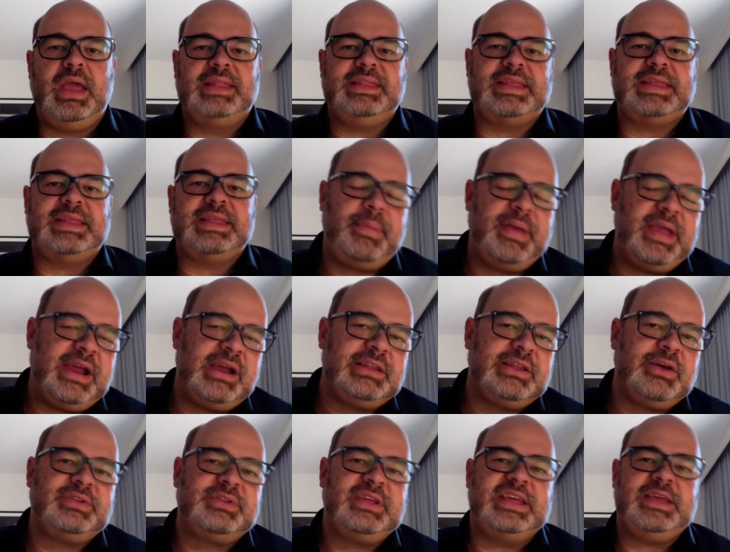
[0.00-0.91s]
And that
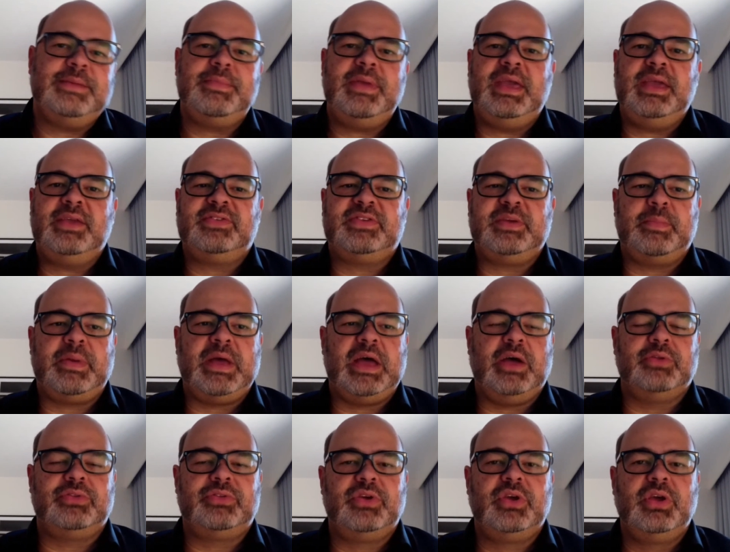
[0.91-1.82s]
parallel that he makes
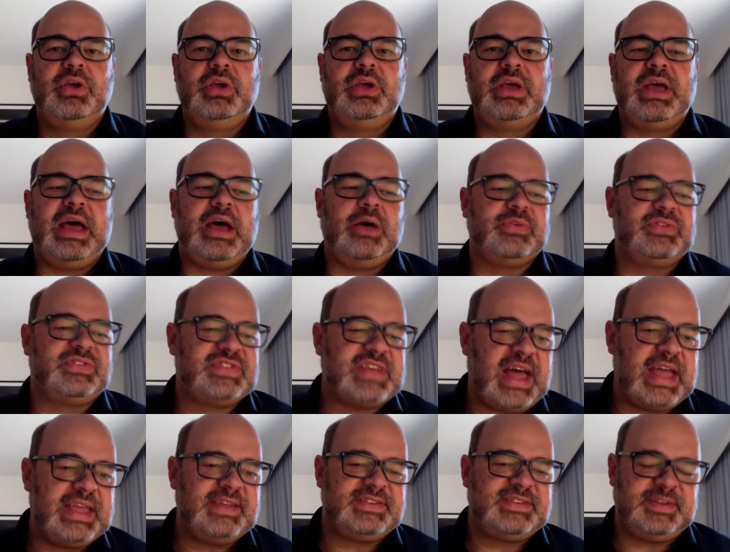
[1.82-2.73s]
about how
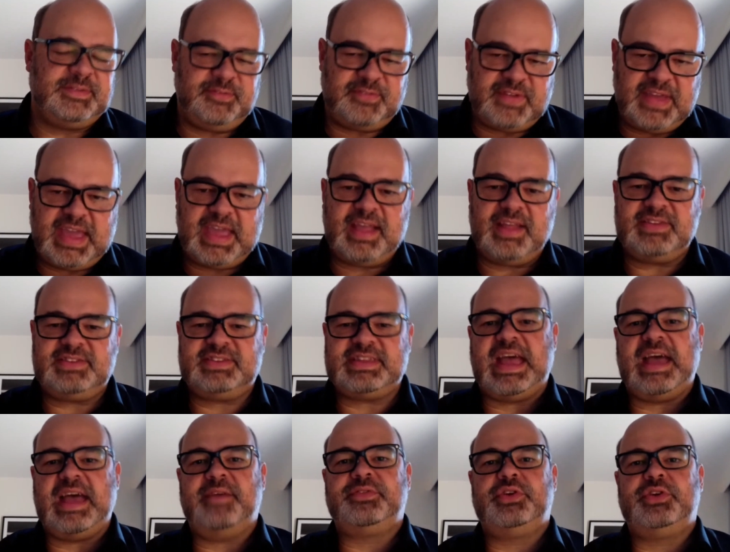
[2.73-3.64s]
science
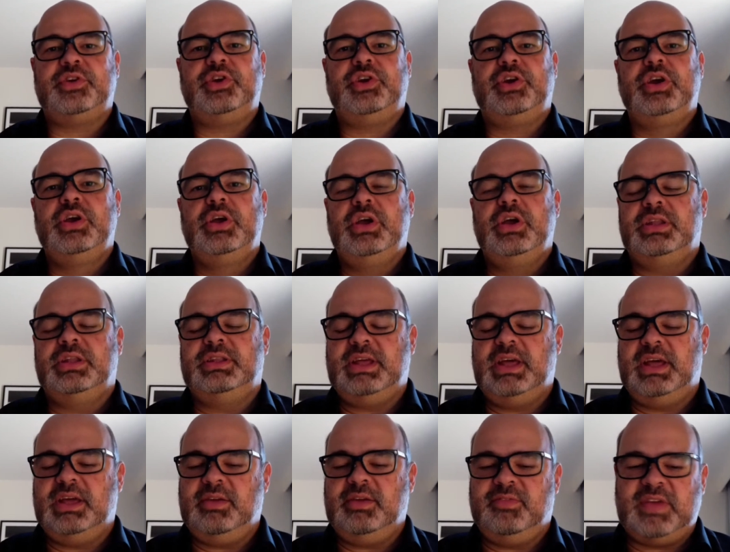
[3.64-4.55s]
advanced after
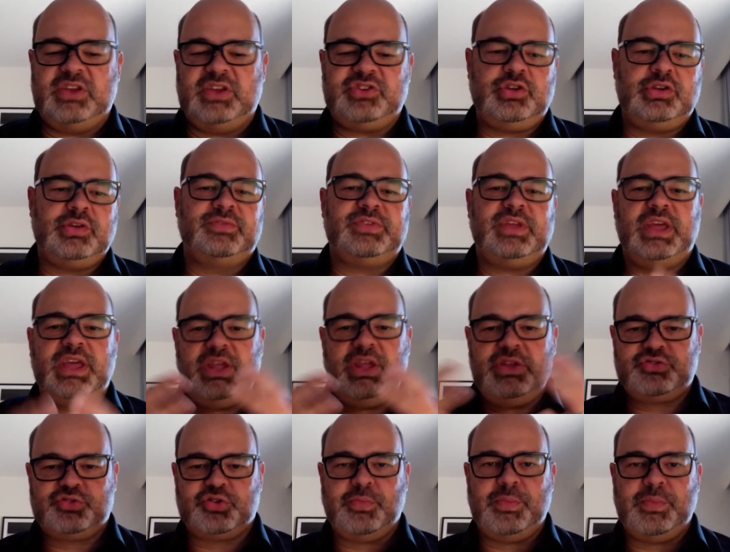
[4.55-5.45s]
the invention of the
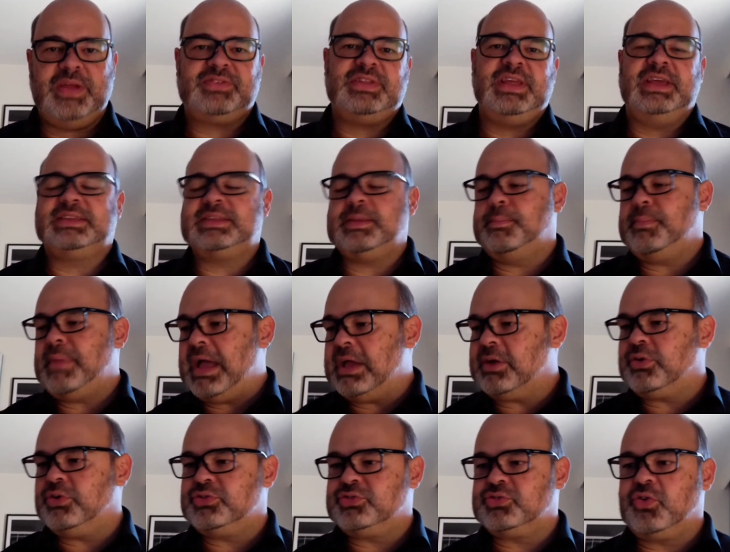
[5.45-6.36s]
instruments like the
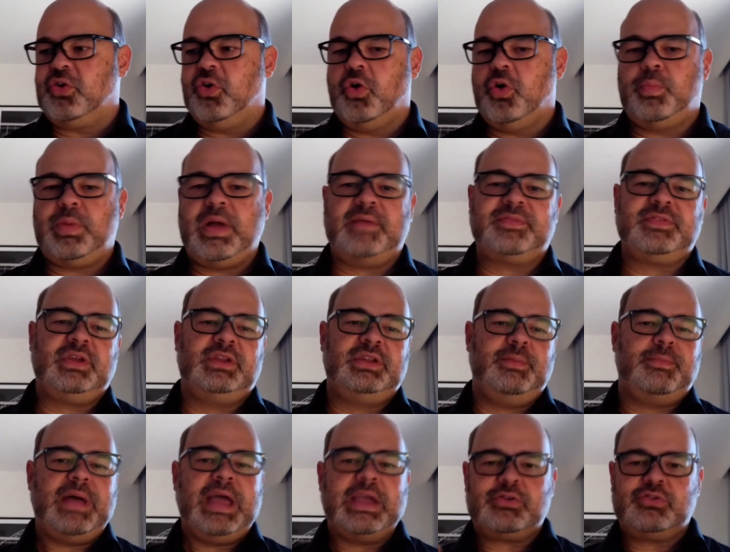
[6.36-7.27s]
microscope. After
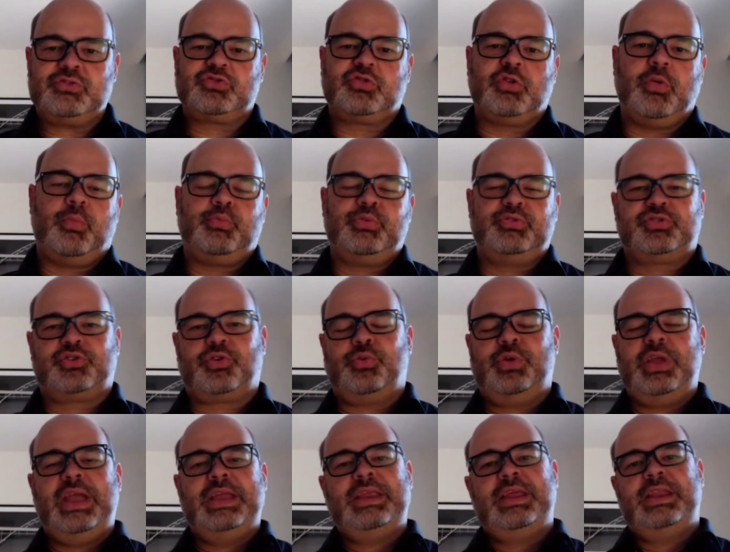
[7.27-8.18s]
the microscope was
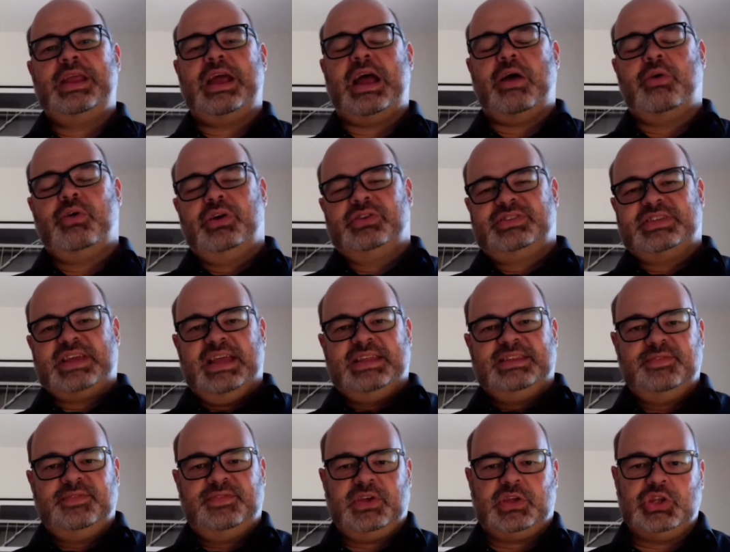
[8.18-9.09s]
created, our
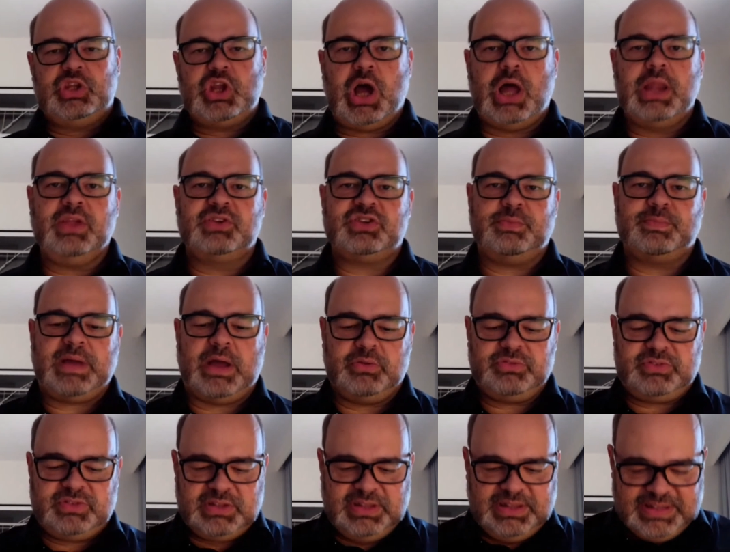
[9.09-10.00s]
scientific knowledge
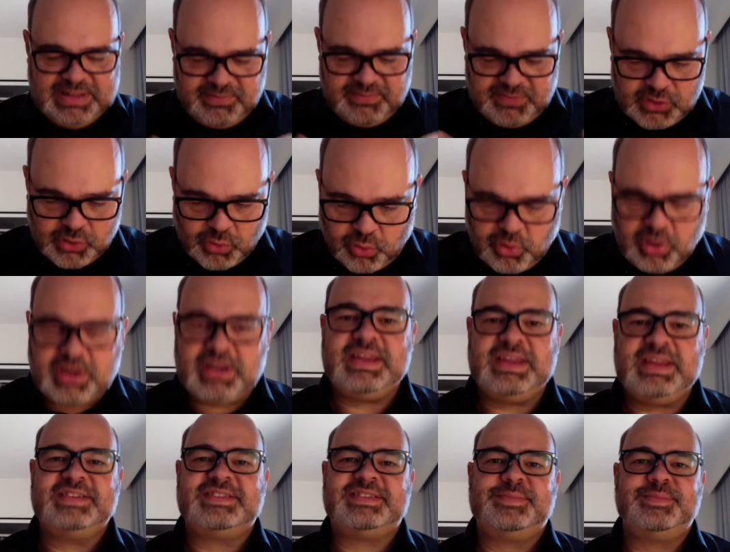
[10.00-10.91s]
about living
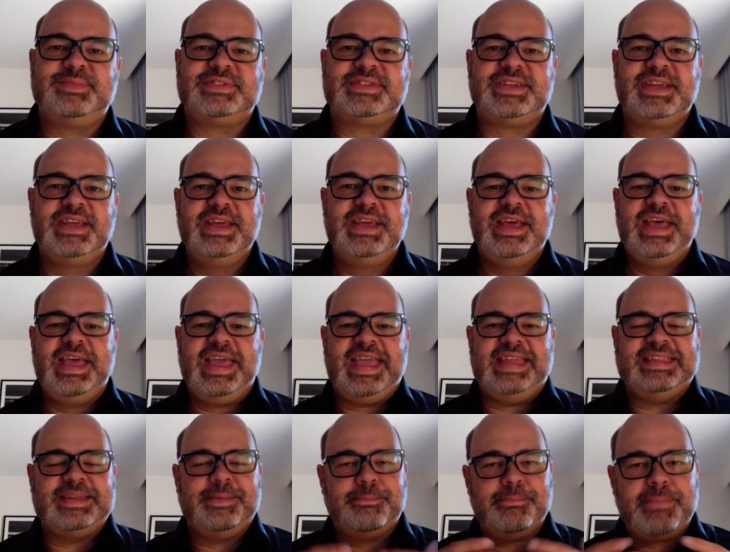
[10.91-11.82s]
organisms
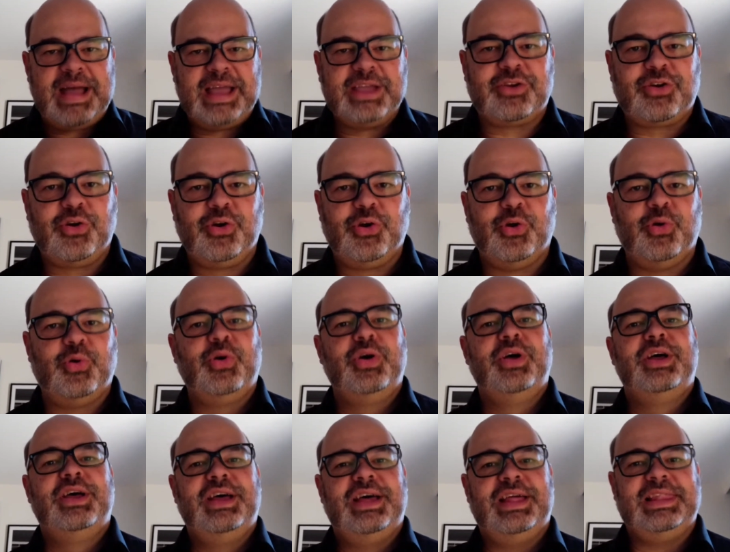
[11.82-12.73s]
and the
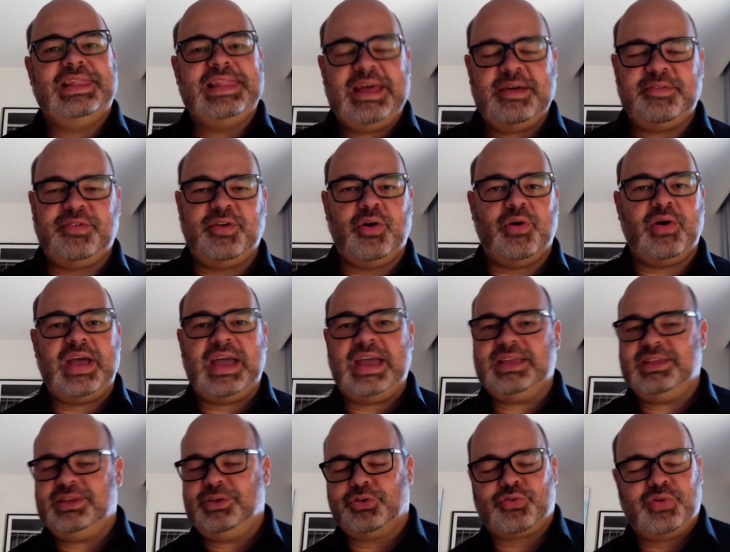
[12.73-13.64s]
micro level
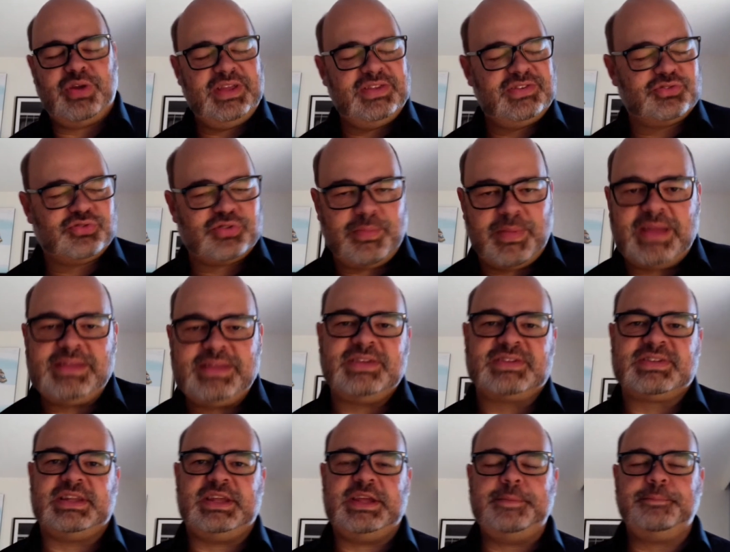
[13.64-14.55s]
had increased
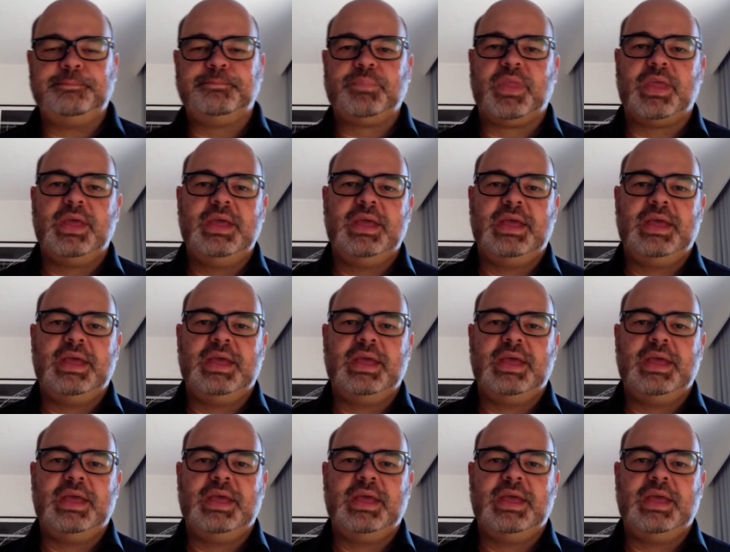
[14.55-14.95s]
tremendously.